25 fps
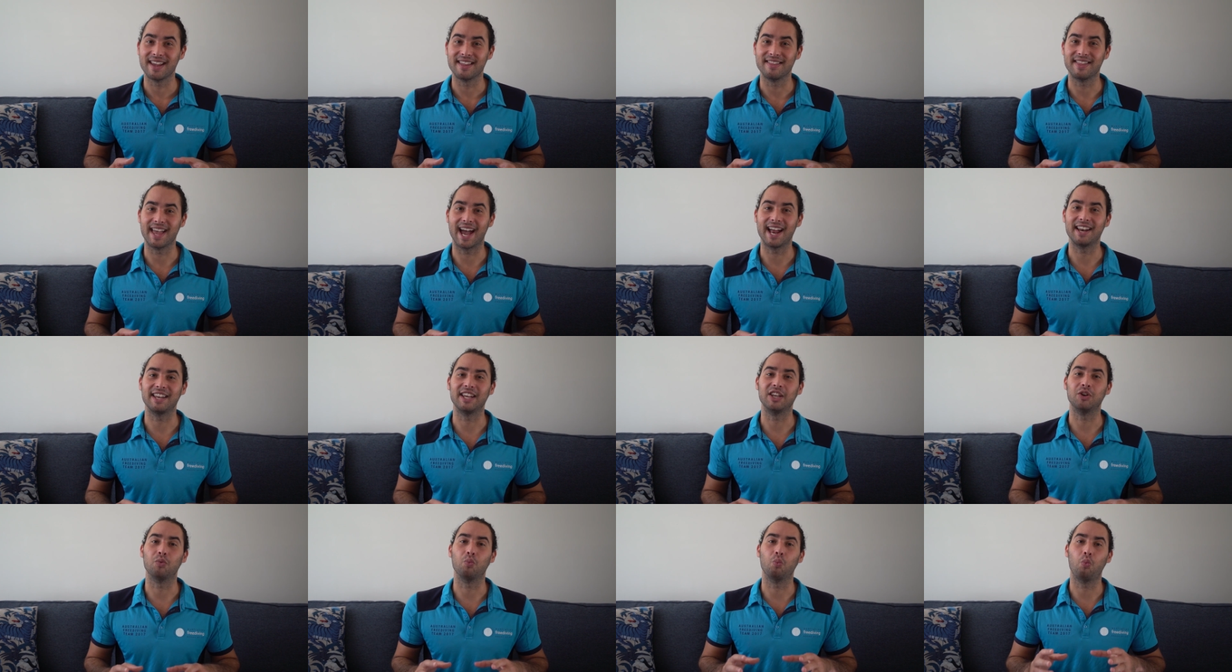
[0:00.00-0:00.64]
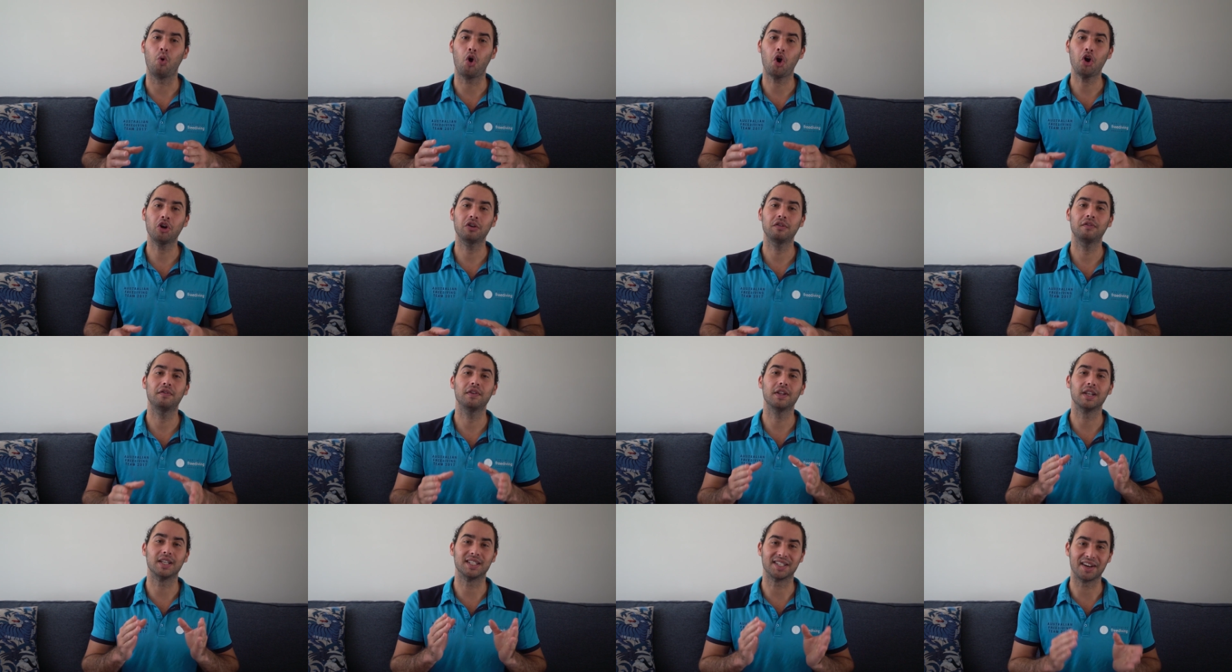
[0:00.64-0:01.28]
that it worked
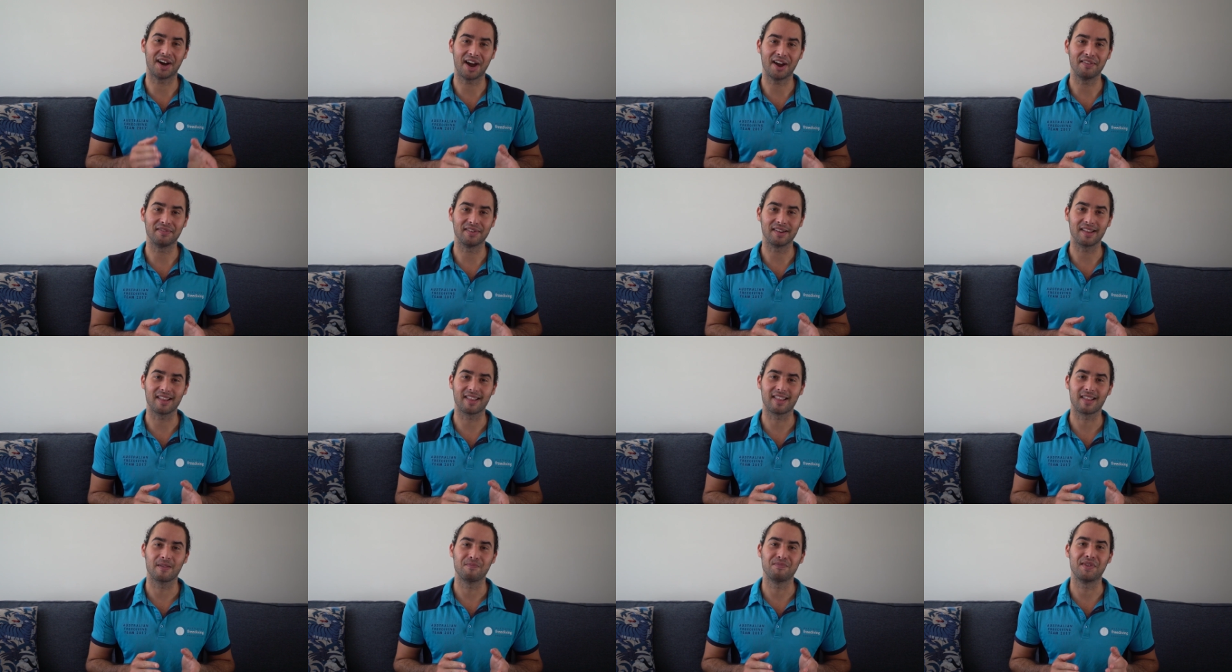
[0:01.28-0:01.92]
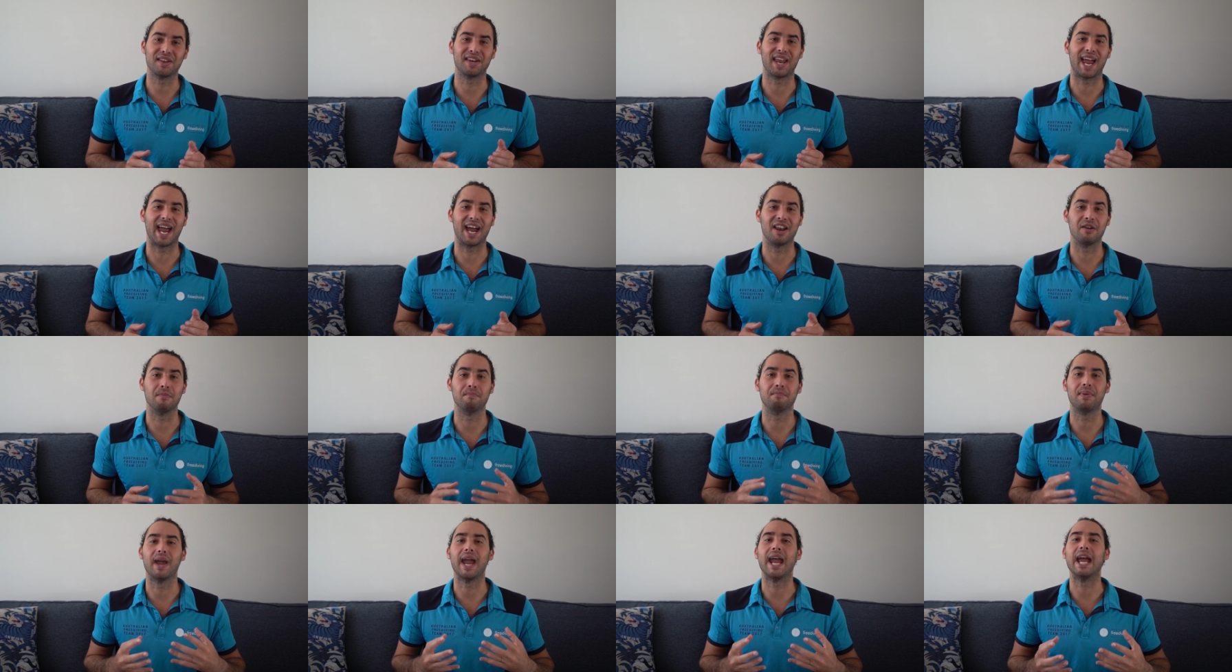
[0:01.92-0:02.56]
for the divers that
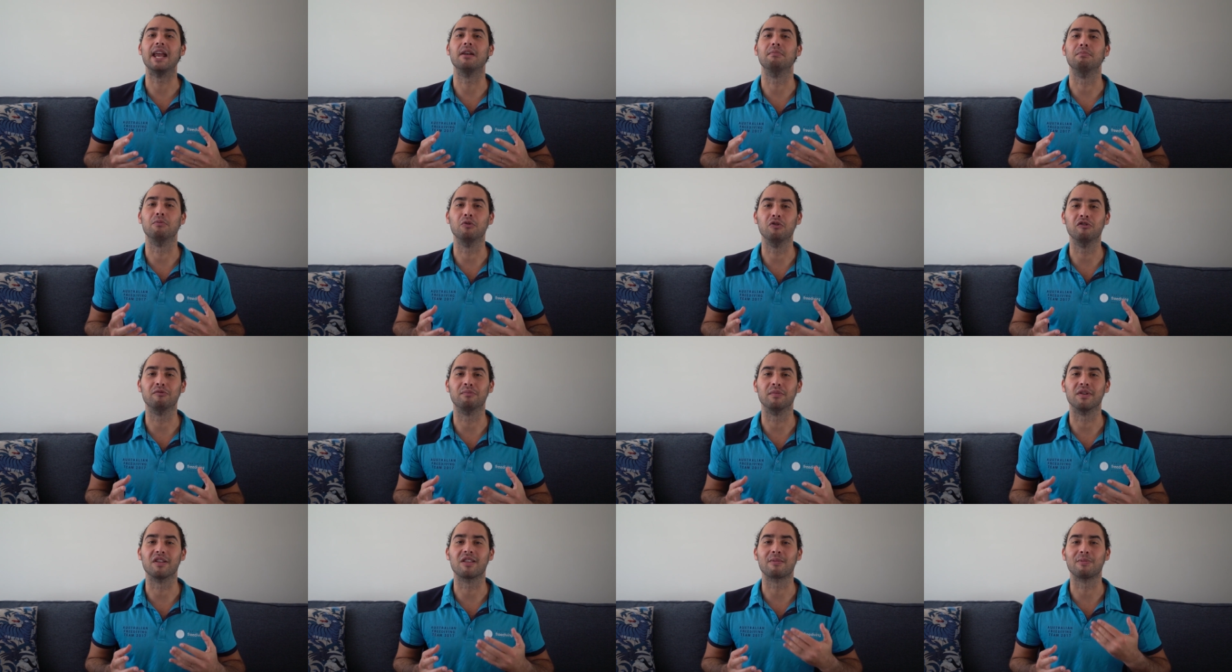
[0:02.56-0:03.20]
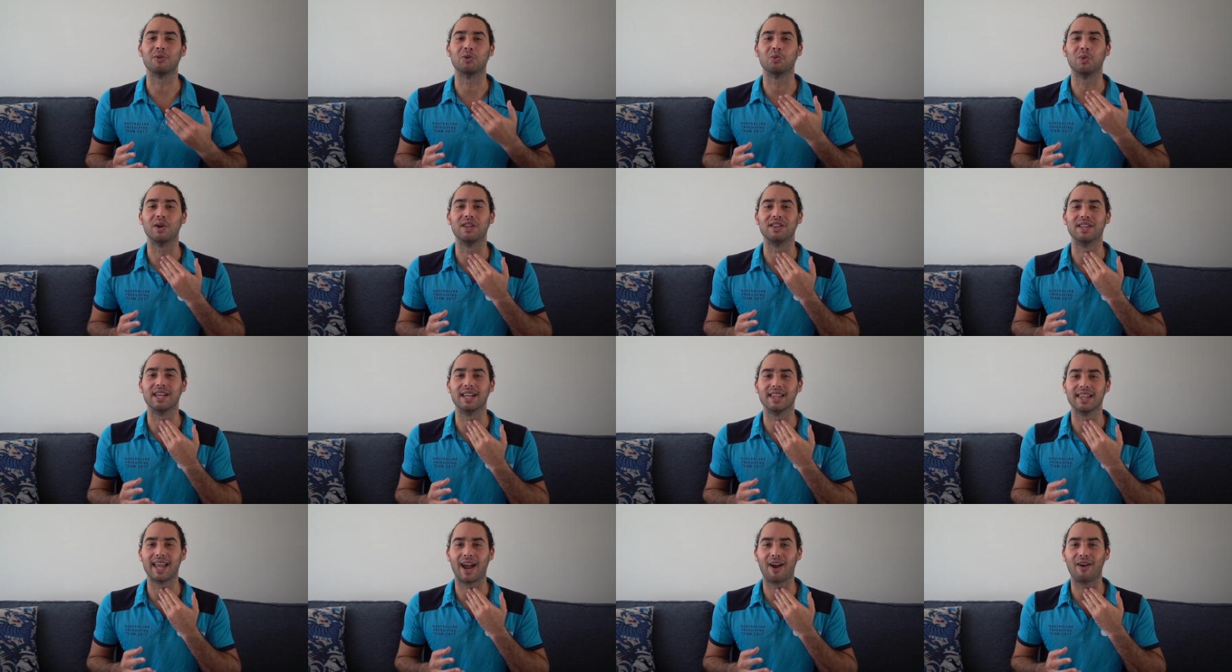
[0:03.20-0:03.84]
had paired movements between
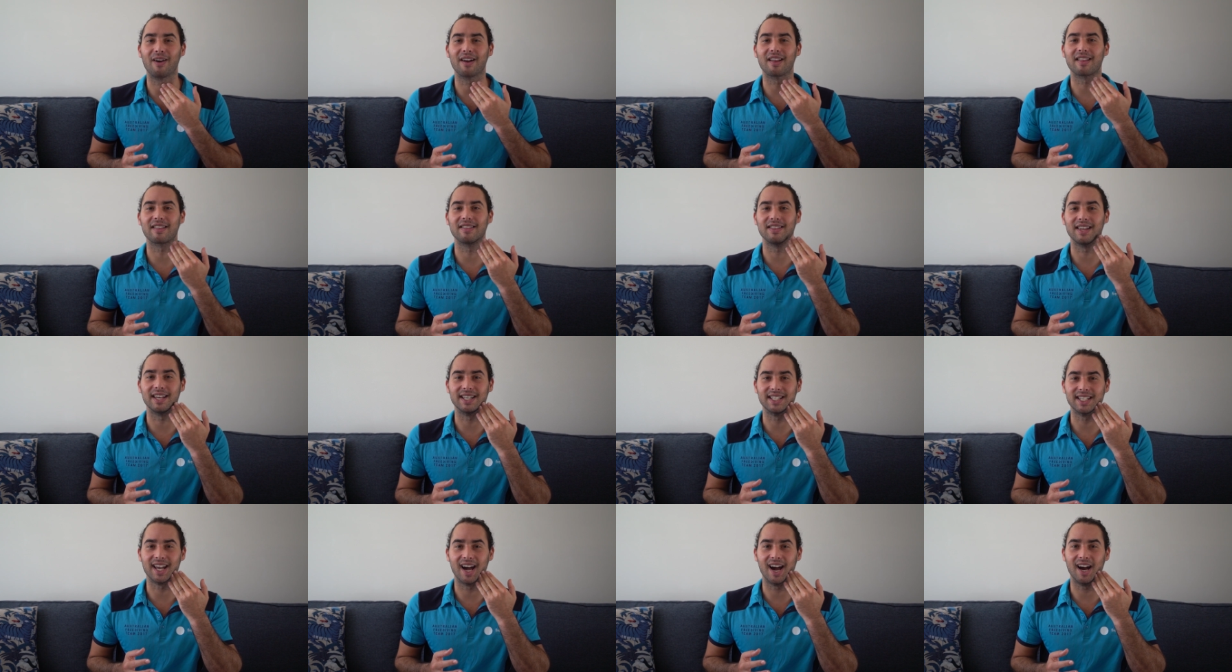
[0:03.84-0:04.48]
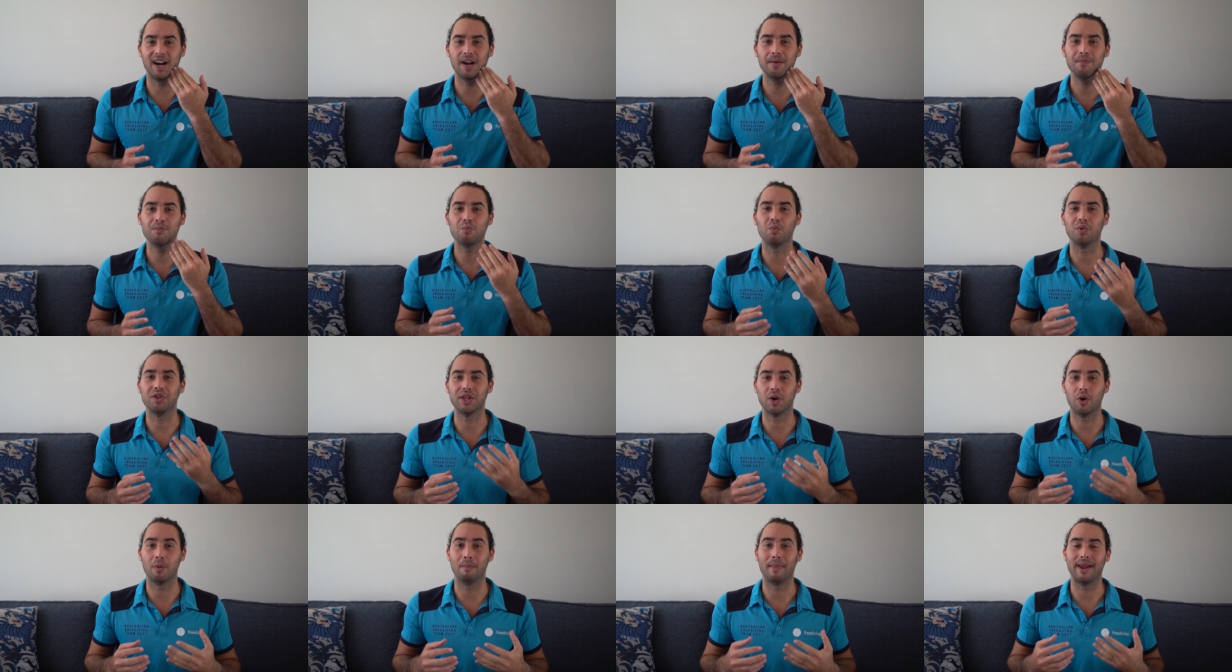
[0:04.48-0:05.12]
their larynx and their tongue
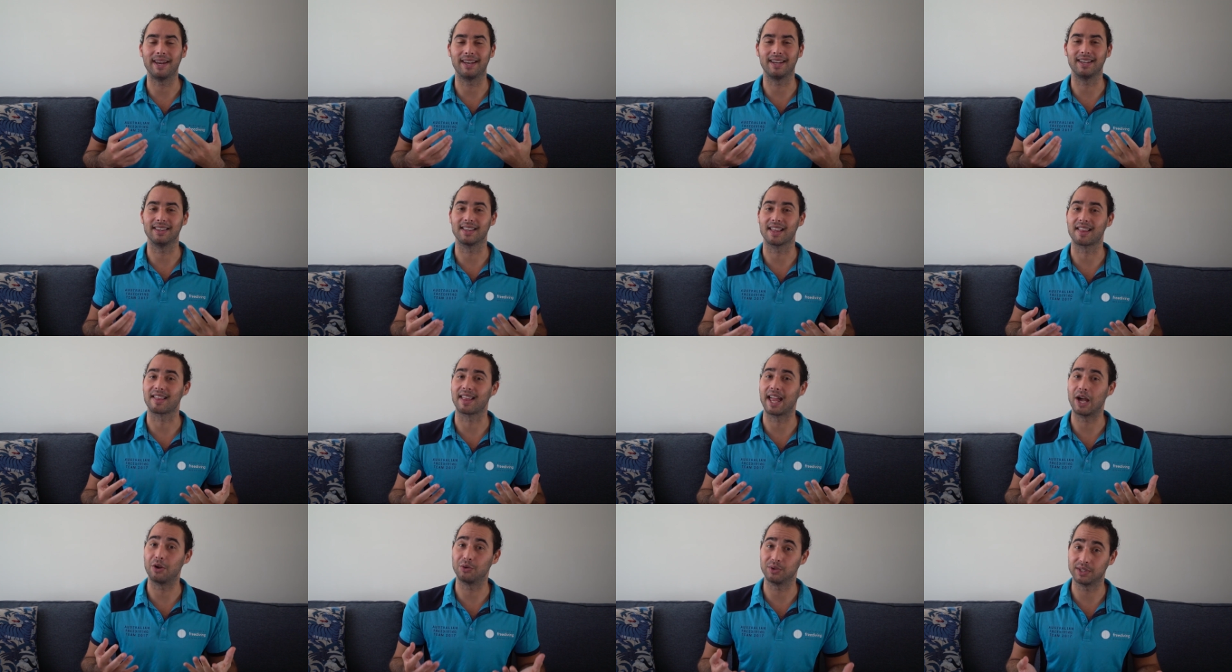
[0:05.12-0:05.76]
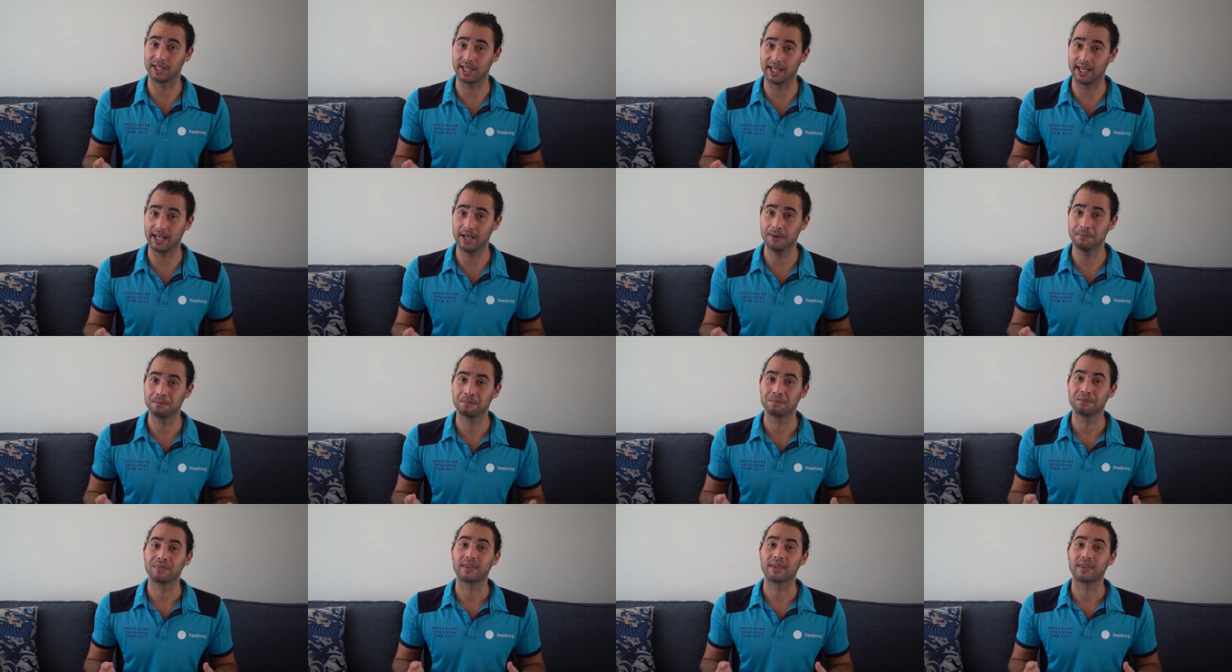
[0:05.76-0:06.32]
when they were making the sound T,